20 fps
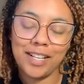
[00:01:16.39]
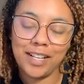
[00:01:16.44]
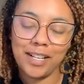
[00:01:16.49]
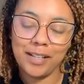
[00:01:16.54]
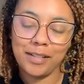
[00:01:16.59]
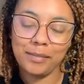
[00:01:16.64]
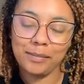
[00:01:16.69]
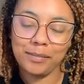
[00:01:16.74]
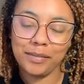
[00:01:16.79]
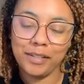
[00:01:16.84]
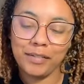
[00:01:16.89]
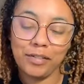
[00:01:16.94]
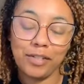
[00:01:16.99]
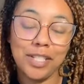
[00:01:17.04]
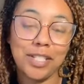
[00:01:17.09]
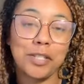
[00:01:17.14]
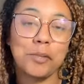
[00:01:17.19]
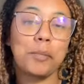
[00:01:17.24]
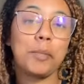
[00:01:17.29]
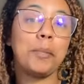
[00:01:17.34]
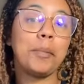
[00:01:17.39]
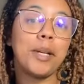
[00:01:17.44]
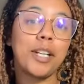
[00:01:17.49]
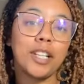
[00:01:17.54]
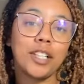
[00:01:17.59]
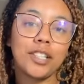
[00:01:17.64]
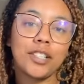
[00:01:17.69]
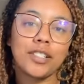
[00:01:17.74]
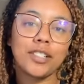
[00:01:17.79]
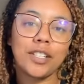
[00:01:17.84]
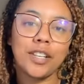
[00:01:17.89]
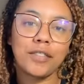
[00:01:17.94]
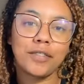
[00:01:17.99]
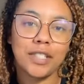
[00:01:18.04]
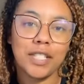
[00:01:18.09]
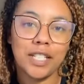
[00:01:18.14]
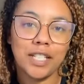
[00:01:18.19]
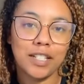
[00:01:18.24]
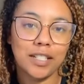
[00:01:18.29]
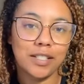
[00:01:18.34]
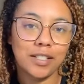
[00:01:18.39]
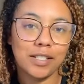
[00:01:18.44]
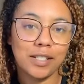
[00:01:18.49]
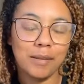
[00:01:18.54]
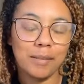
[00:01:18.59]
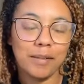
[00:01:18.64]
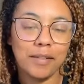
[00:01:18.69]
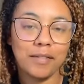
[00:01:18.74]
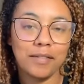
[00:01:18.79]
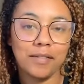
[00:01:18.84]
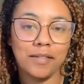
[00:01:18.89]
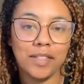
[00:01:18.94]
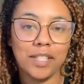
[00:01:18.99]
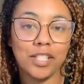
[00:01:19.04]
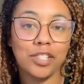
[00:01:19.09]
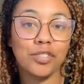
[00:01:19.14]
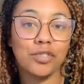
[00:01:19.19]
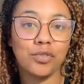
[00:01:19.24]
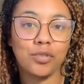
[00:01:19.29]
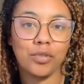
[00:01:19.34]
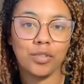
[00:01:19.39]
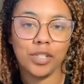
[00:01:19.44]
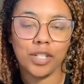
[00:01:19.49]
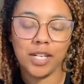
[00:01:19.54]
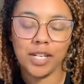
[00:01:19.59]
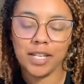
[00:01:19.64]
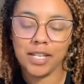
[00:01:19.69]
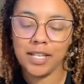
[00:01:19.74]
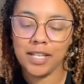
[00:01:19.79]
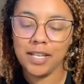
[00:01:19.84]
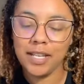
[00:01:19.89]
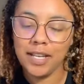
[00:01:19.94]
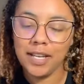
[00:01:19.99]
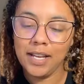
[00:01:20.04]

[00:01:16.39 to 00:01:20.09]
if you need to prepare yourself to hear some of this story,